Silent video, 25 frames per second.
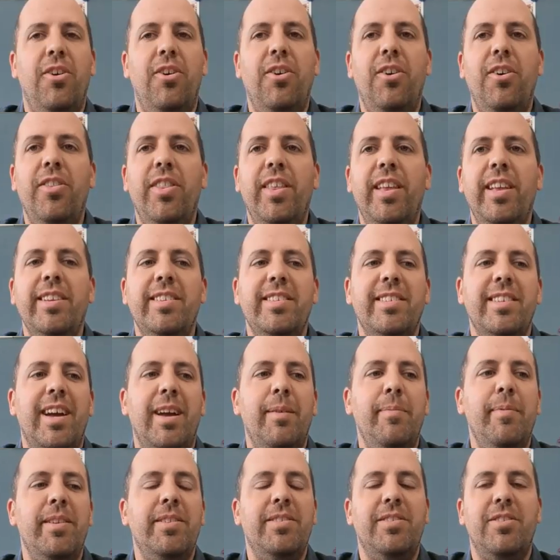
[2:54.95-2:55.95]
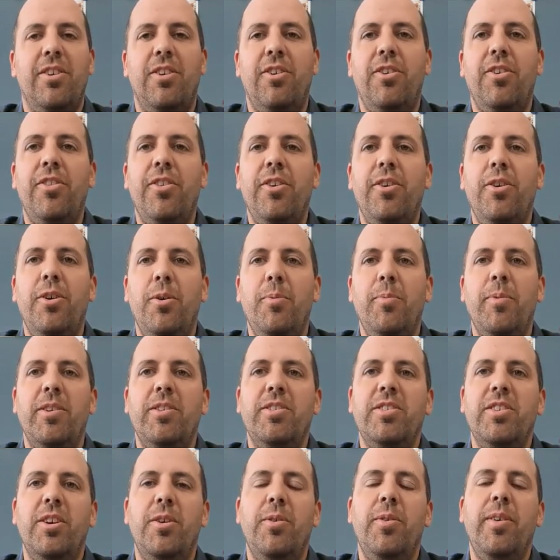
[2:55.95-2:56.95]
All the assignments, all the
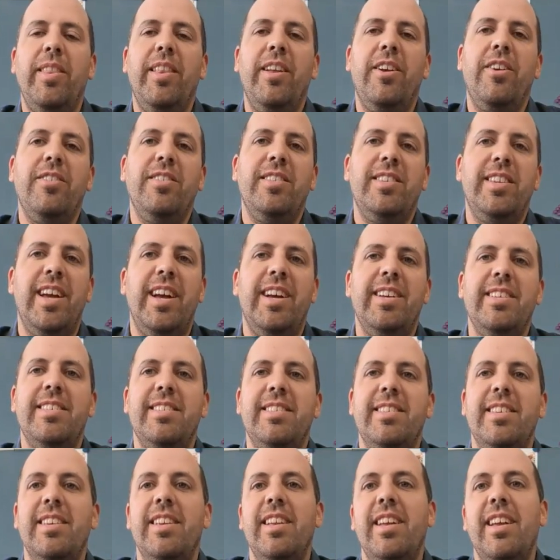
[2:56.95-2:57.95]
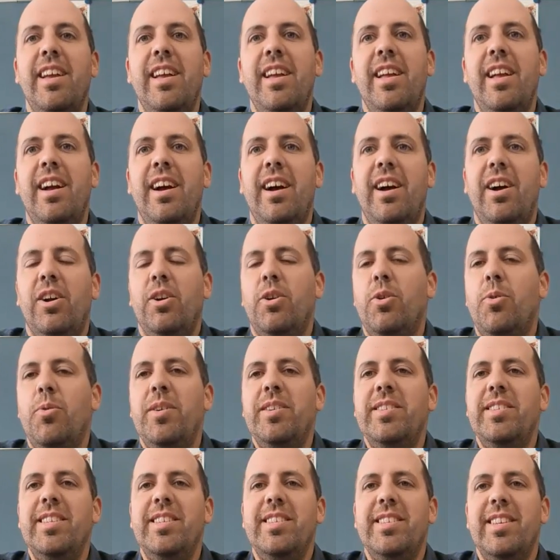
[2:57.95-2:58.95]
homeworks go in there, tests,
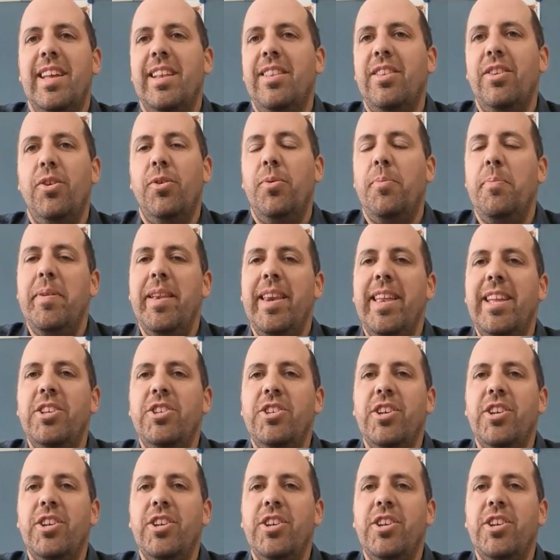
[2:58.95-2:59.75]
quizzes, and little mini